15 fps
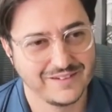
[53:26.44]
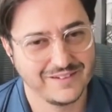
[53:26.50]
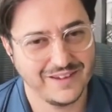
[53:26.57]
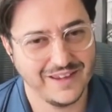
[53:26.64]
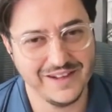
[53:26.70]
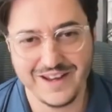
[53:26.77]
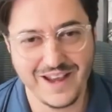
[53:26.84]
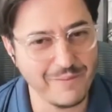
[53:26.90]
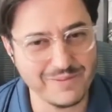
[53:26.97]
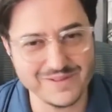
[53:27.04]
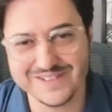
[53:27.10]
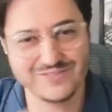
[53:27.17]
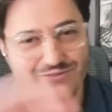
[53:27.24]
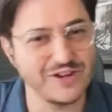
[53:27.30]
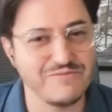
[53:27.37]
And it
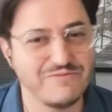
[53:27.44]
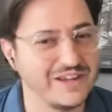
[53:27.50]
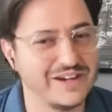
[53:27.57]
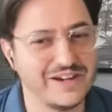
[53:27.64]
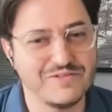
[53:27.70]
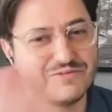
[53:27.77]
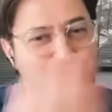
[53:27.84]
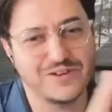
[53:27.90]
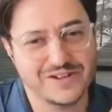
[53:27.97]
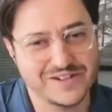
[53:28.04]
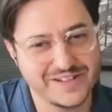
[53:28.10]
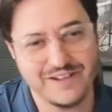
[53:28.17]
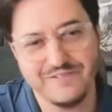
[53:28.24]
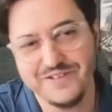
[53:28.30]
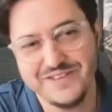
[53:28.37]
happens re- in
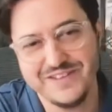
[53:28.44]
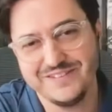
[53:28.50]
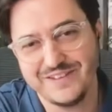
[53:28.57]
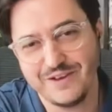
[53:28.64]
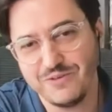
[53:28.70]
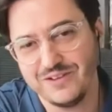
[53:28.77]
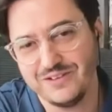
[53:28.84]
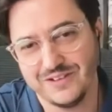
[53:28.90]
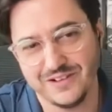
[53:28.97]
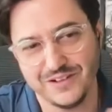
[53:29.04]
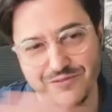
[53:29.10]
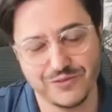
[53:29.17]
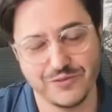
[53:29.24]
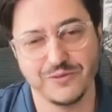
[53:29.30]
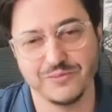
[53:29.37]
reverse. Everything that we learn
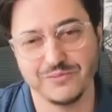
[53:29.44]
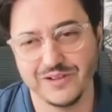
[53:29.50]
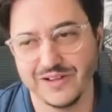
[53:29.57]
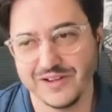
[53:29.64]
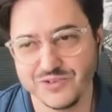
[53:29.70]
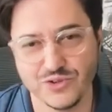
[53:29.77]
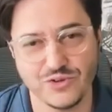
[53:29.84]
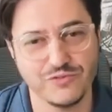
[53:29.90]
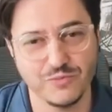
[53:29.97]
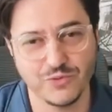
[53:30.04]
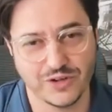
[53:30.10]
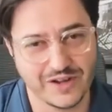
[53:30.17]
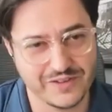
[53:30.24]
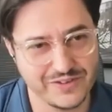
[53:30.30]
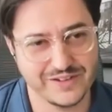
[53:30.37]
from uh, Geoff
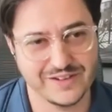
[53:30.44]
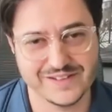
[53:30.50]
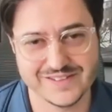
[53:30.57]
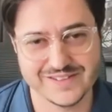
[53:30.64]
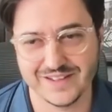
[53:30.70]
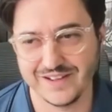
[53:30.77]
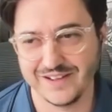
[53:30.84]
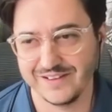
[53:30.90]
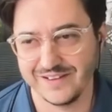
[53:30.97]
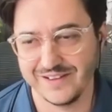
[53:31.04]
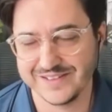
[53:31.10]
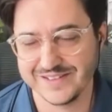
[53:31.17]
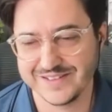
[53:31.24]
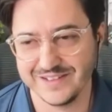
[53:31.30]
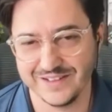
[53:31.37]
Moore, I think it's uh, yeah.
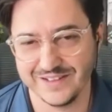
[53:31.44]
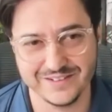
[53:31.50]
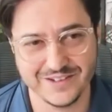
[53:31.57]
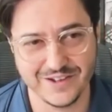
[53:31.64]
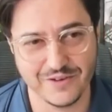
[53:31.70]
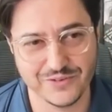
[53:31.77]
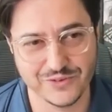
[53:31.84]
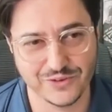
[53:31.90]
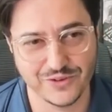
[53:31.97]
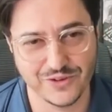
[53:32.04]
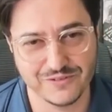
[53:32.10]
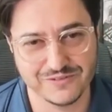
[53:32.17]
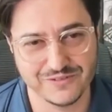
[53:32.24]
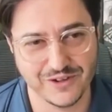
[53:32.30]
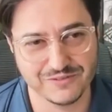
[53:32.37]
it's uh, the author
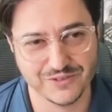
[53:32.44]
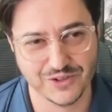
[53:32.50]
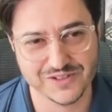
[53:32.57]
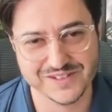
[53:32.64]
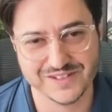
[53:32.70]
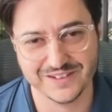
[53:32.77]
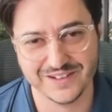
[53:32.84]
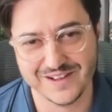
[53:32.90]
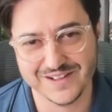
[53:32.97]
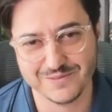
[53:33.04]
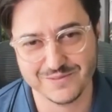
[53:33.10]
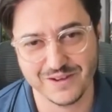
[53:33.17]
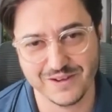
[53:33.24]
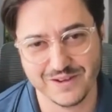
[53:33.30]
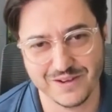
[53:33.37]
of, of Crossing the Chasm.
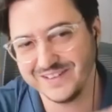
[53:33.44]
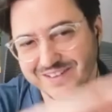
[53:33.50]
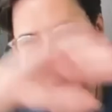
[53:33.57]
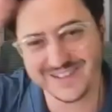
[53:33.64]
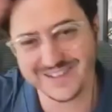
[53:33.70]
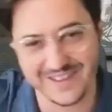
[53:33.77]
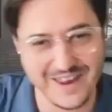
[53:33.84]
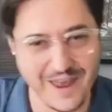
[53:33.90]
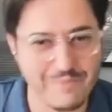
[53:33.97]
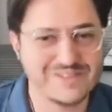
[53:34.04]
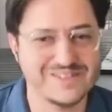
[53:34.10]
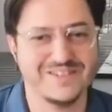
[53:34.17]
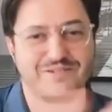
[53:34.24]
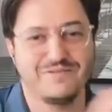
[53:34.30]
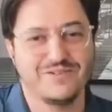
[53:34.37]
Everything gets it
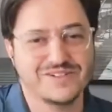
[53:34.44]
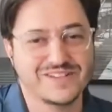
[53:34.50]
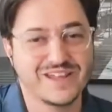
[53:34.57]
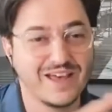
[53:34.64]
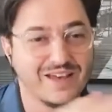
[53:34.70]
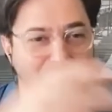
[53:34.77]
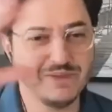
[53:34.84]
happens in reverse.